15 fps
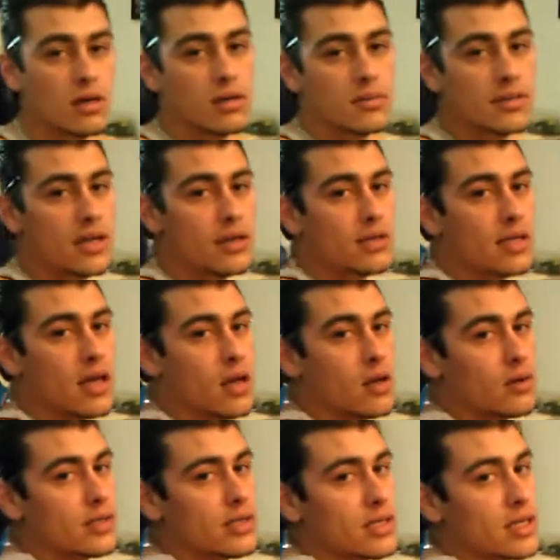Tells
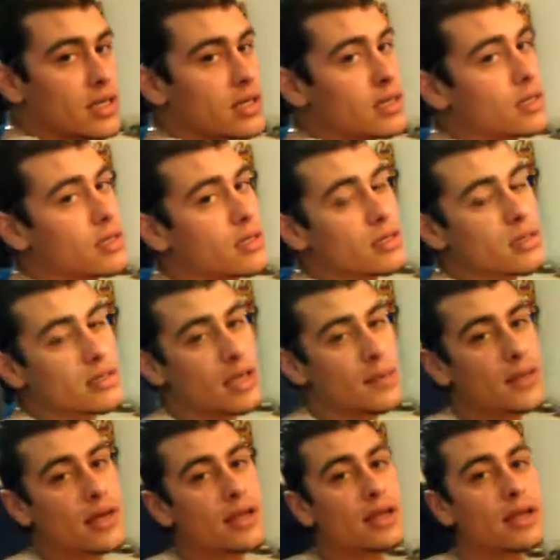LOC, type
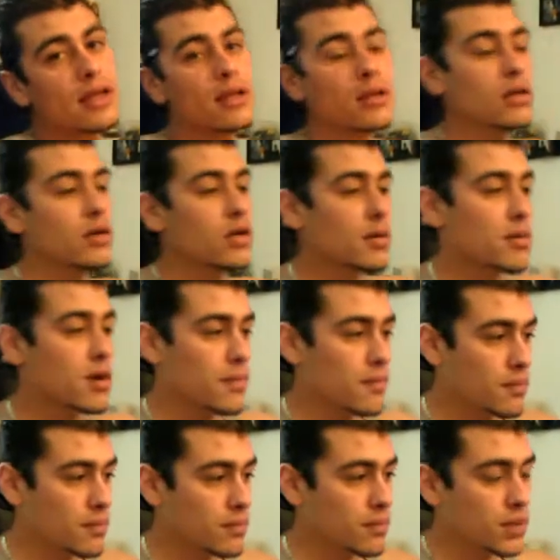that in, it'll come up a
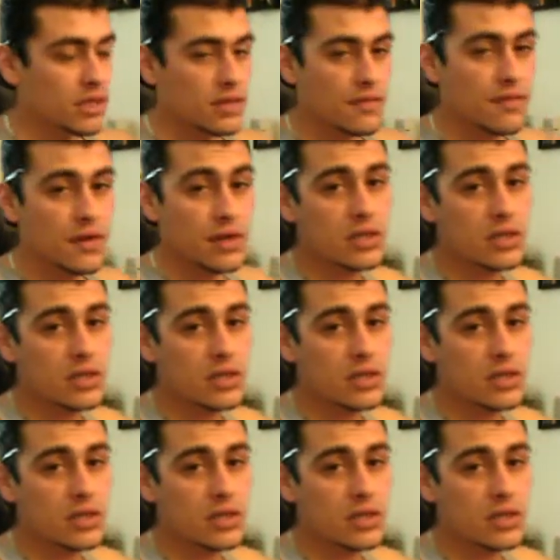bunch of fucking